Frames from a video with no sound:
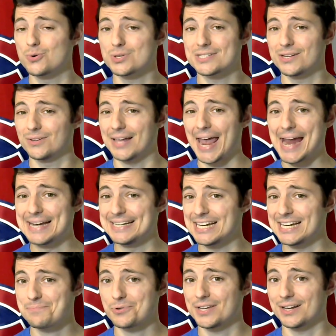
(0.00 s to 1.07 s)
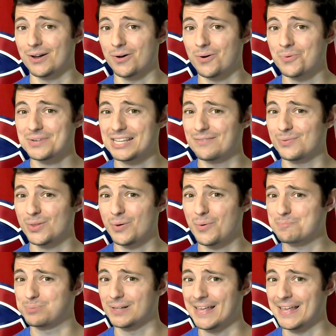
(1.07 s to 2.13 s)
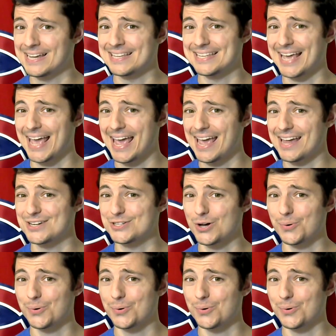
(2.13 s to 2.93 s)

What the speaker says: who's still 18% owned, even though he's playing in the